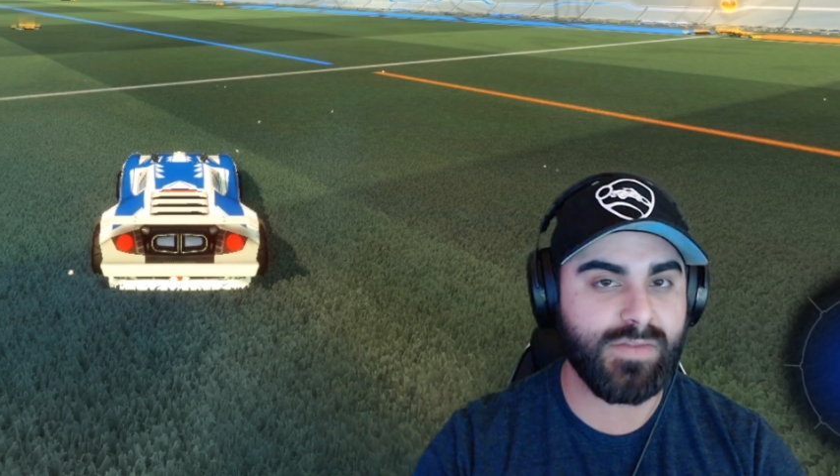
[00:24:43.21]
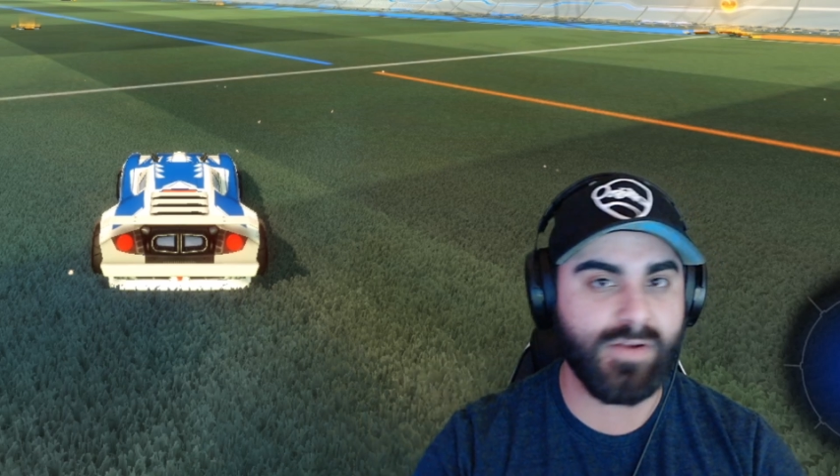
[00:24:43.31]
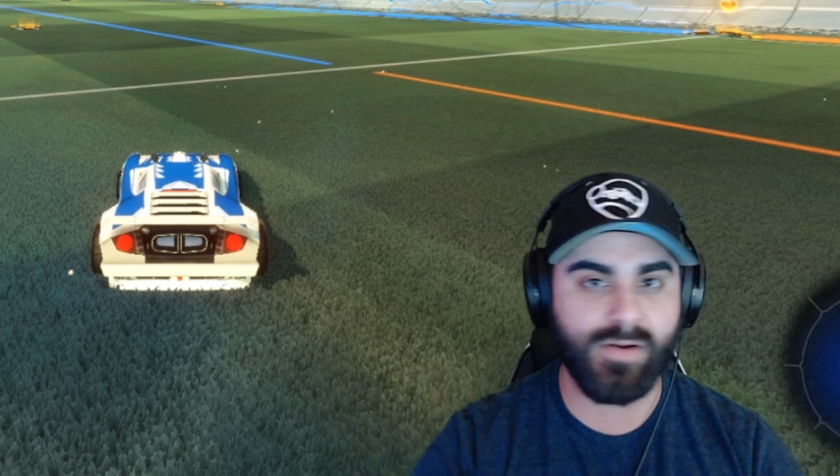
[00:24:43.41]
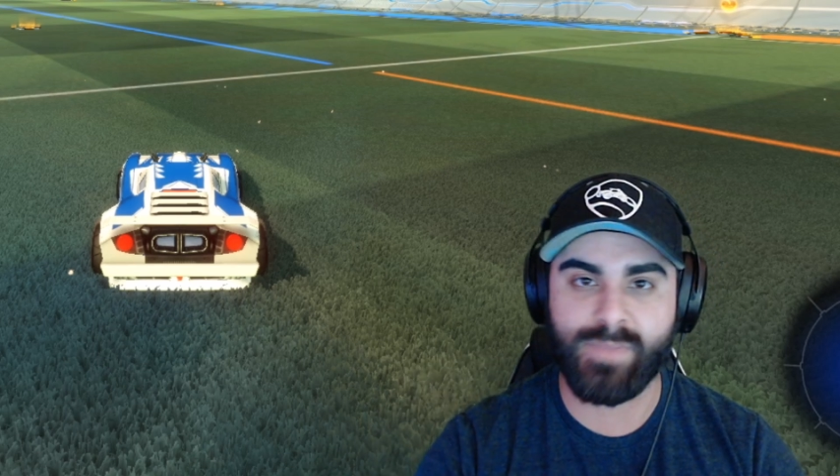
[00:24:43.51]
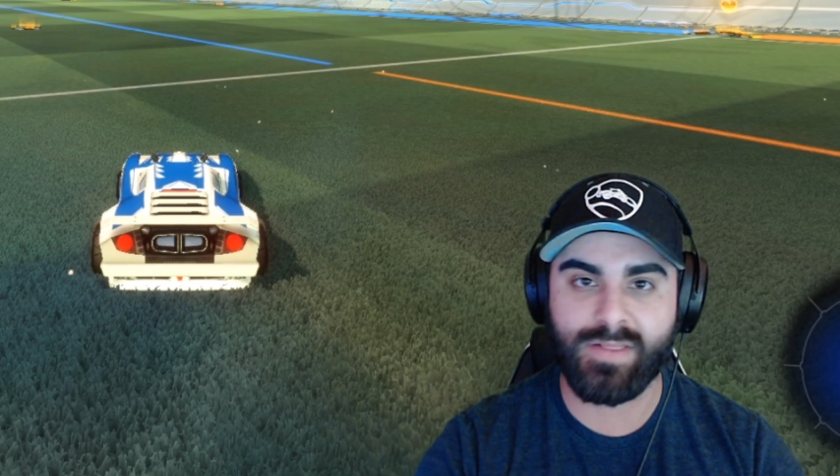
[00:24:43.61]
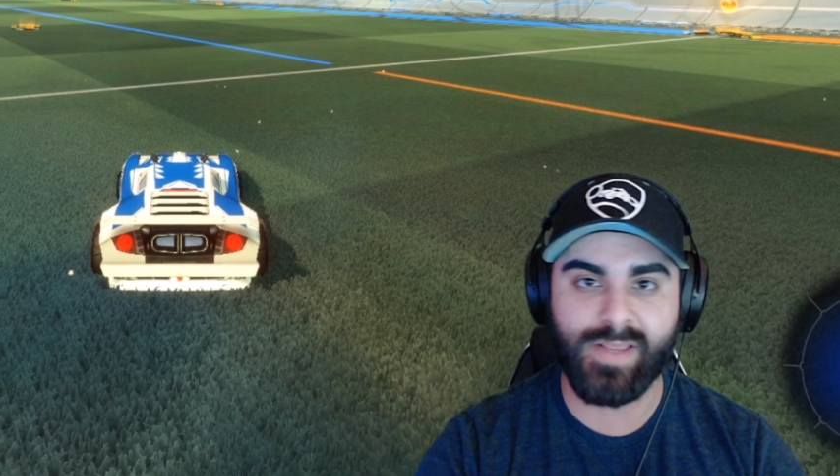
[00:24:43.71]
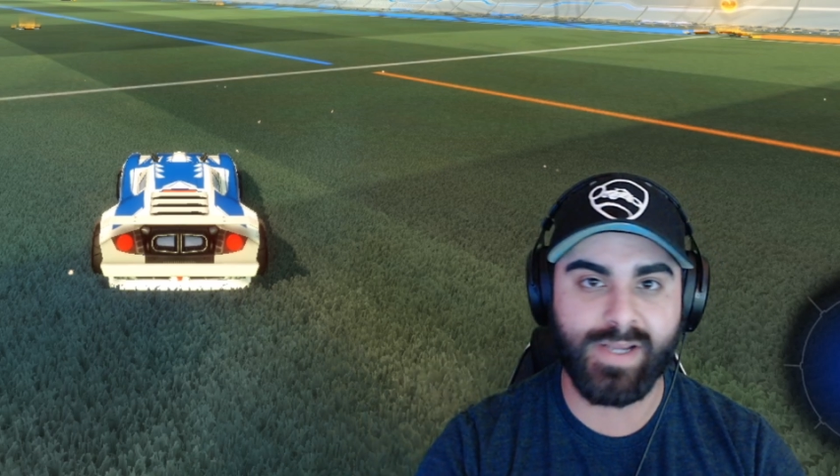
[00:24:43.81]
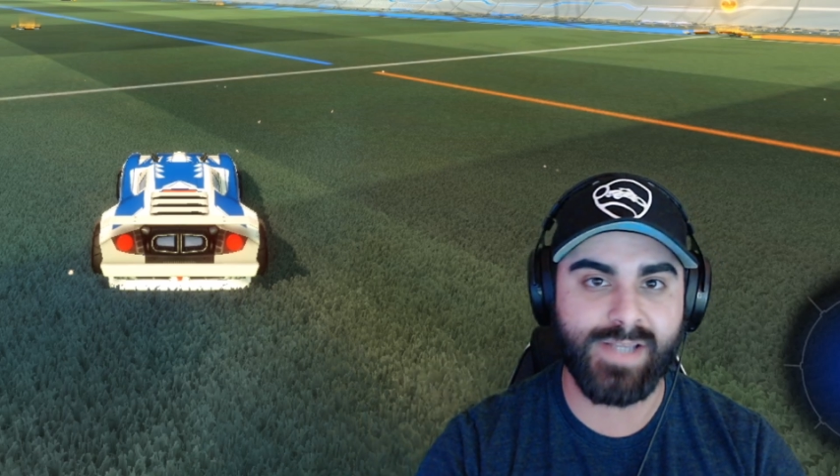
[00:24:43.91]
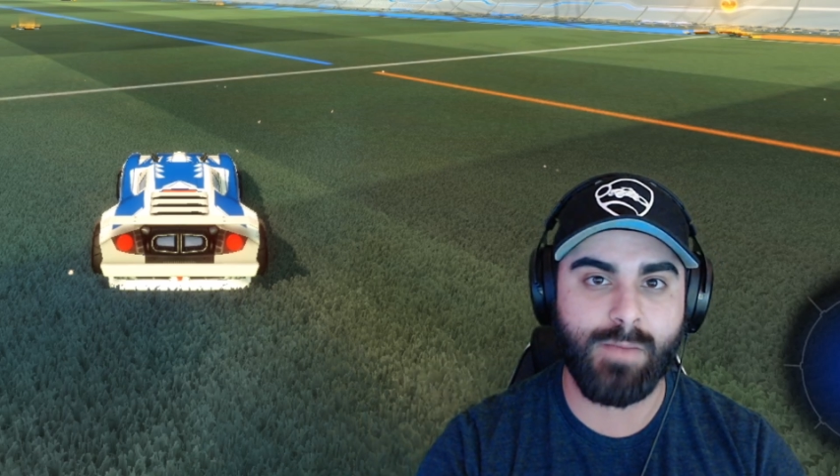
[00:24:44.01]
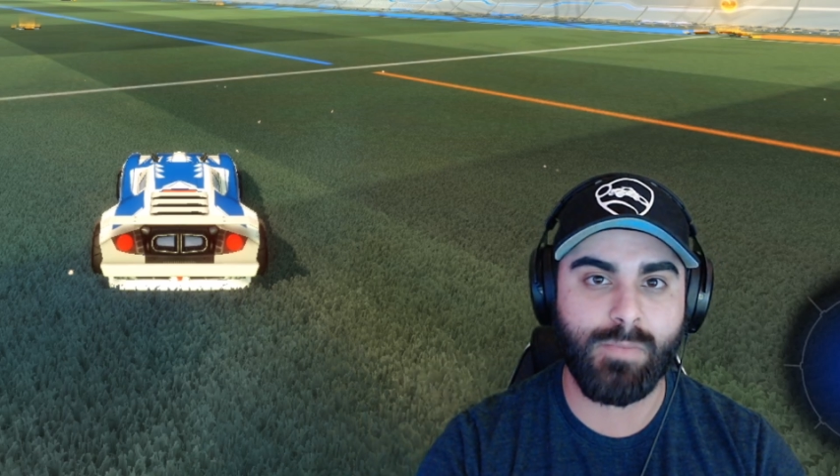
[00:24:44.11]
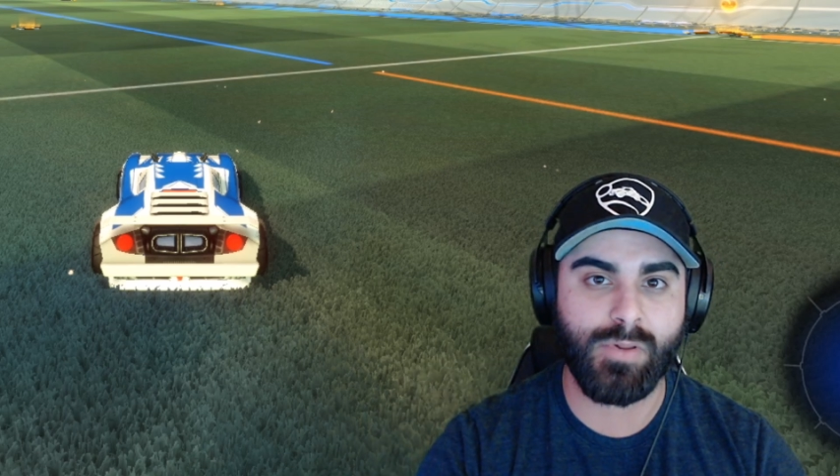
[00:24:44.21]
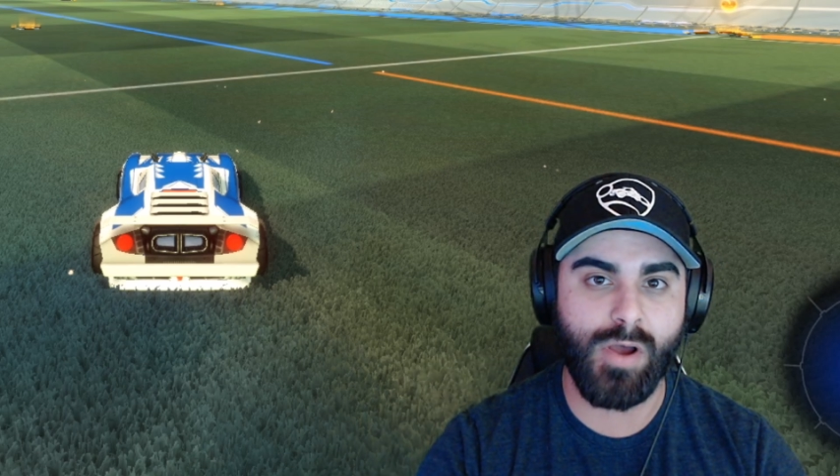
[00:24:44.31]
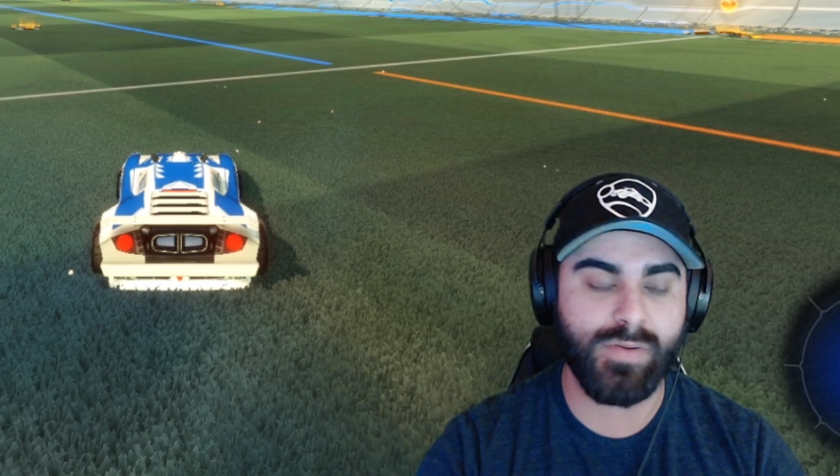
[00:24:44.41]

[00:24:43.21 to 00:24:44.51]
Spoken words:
going to be linked down below.